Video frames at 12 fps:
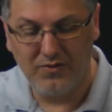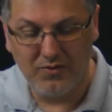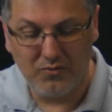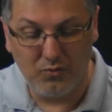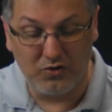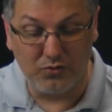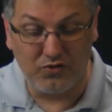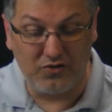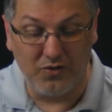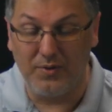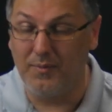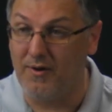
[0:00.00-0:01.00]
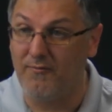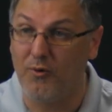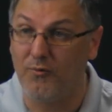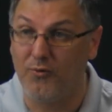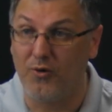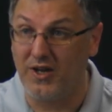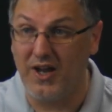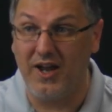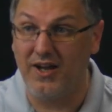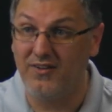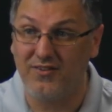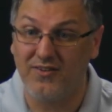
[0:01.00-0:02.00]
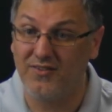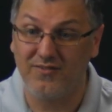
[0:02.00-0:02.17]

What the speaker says: Which would still be about 448.